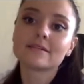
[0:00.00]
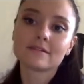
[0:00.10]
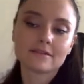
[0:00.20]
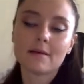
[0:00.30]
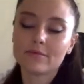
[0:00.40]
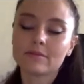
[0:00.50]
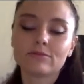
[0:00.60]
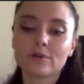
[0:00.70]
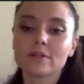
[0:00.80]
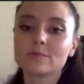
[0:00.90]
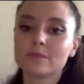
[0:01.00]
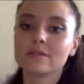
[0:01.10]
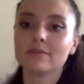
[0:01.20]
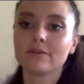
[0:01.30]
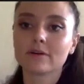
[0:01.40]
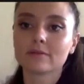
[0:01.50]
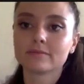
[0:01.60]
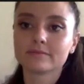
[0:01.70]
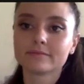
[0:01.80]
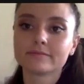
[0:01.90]
are exactly searching
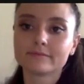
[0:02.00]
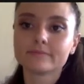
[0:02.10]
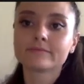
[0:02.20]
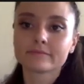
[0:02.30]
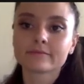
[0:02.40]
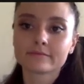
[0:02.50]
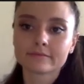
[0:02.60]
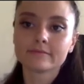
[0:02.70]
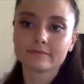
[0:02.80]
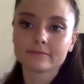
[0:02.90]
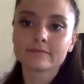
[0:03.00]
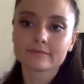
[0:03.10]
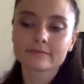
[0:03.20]
for it, then maybe I don't